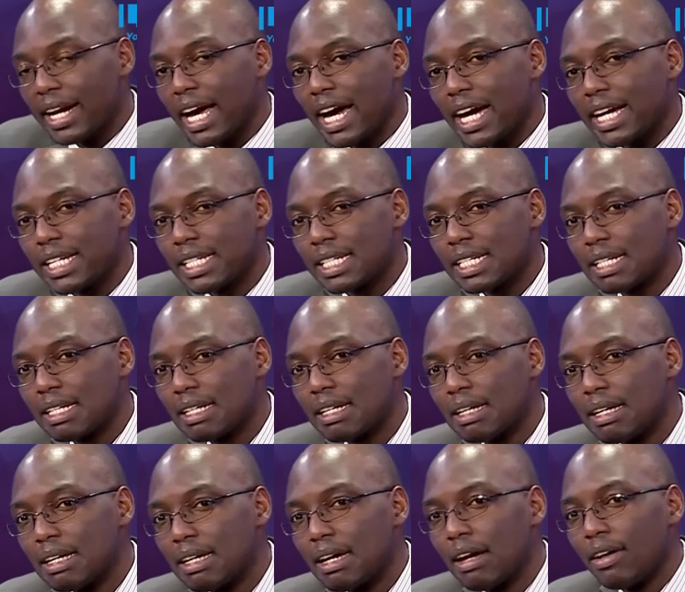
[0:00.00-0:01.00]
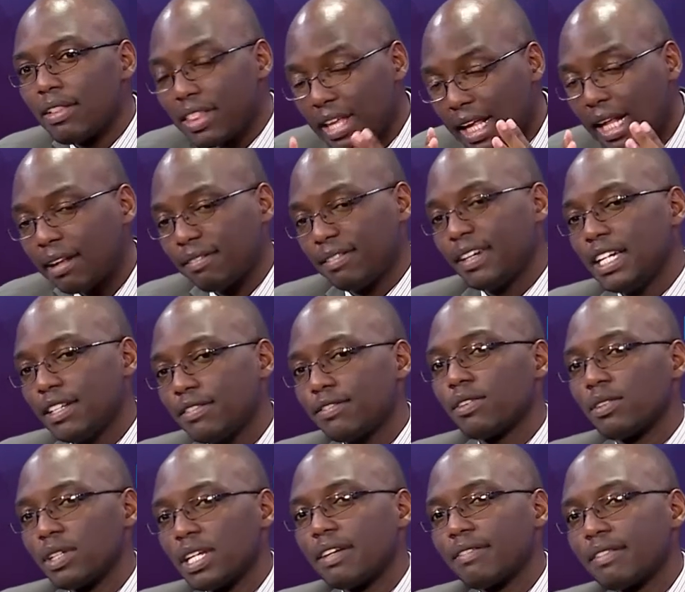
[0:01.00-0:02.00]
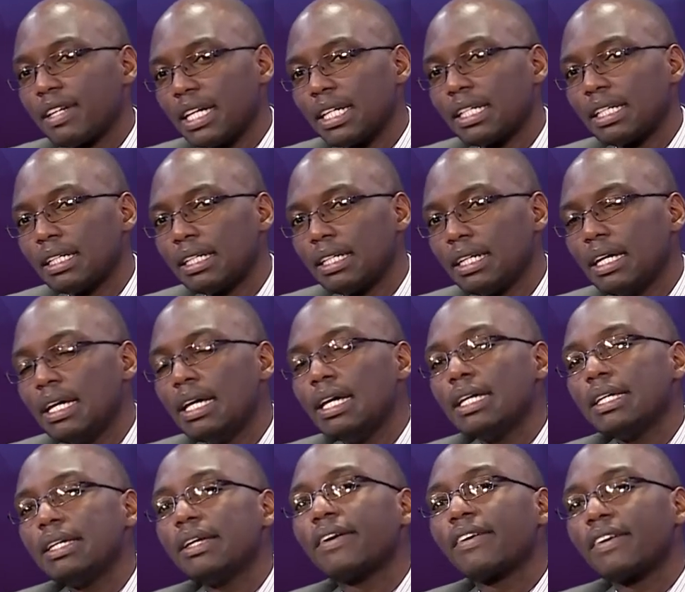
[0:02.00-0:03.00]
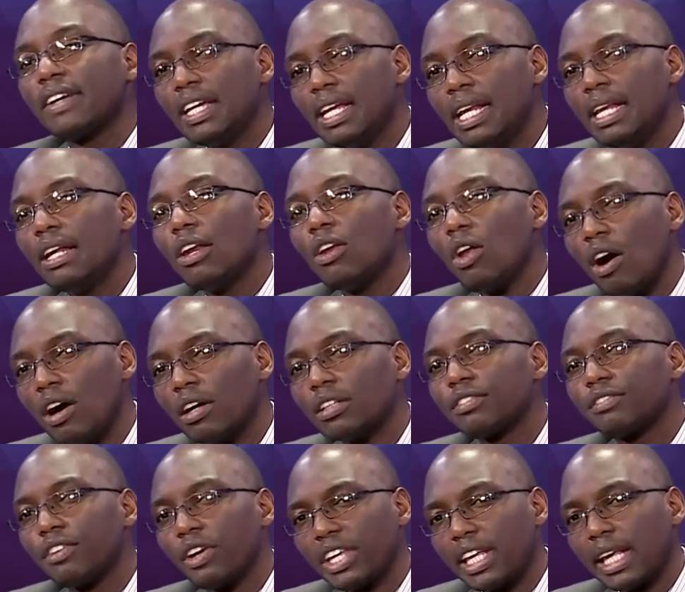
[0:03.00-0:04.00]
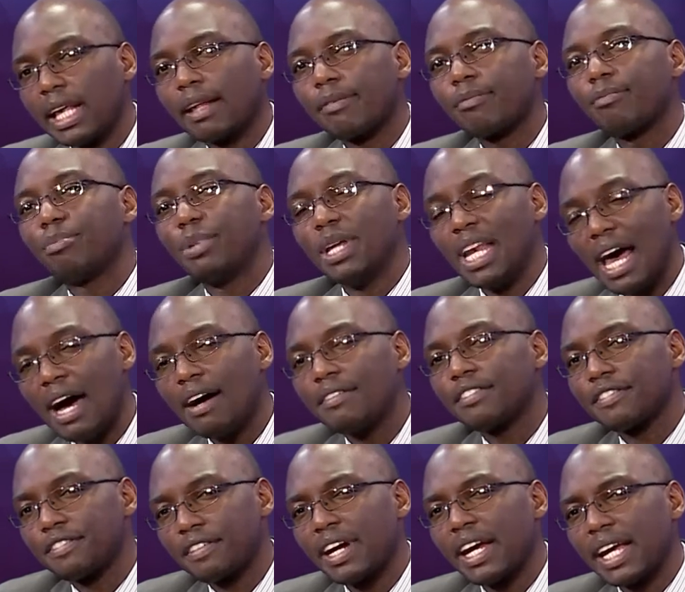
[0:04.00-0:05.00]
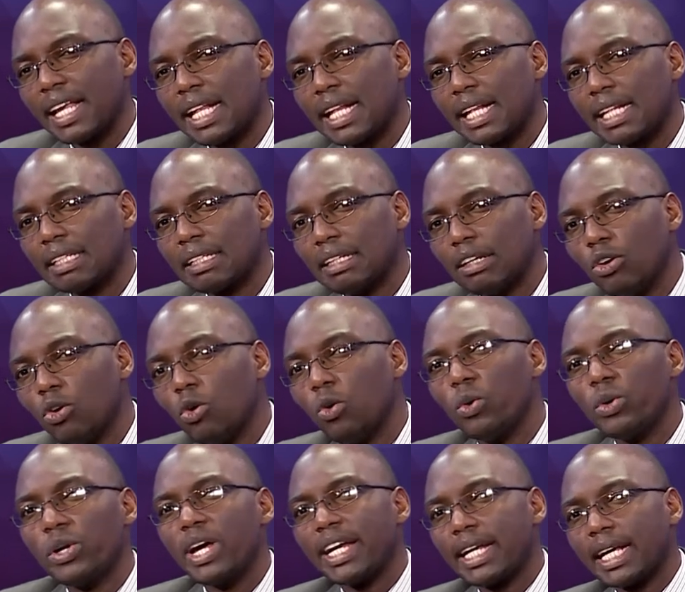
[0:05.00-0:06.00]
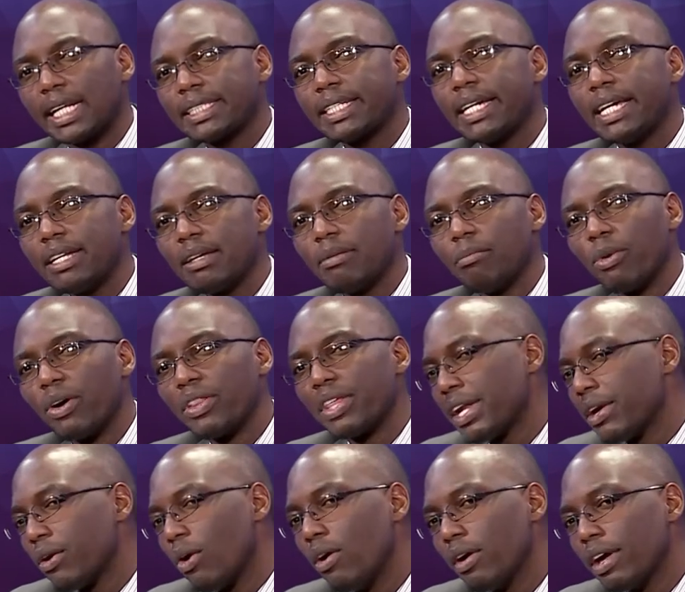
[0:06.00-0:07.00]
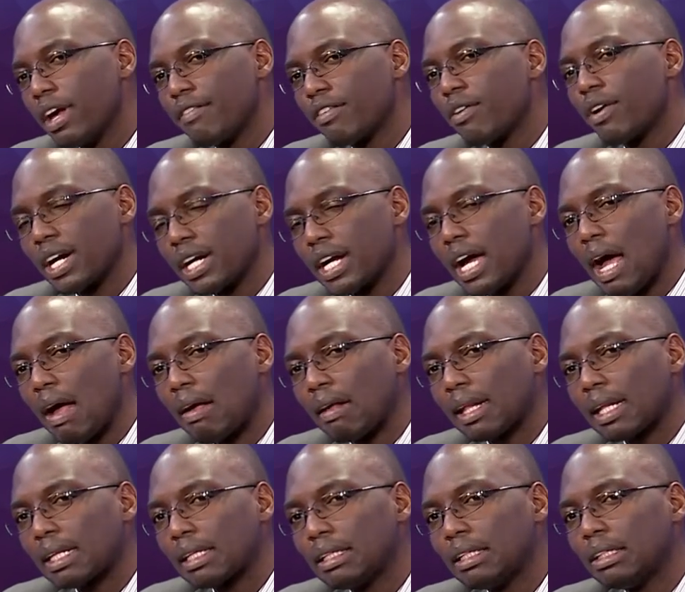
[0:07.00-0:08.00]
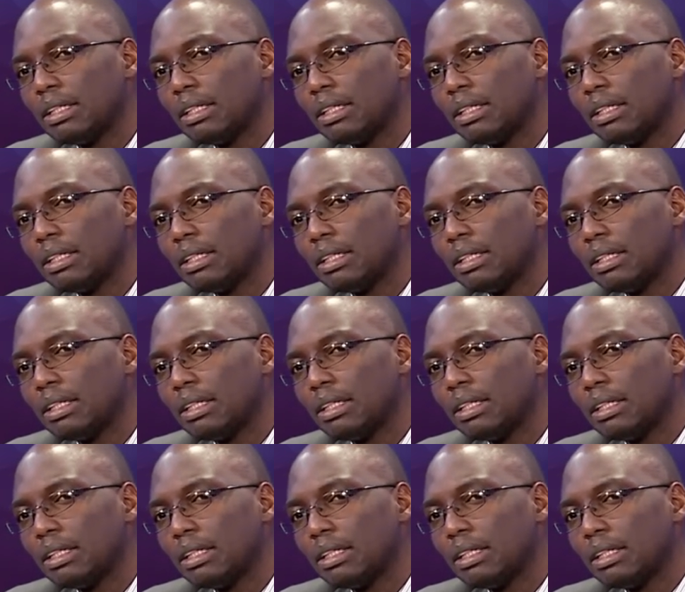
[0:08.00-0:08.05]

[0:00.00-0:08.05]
night, this fateful evening, he really longed for his beloved friends, who would understand him more than everyone else,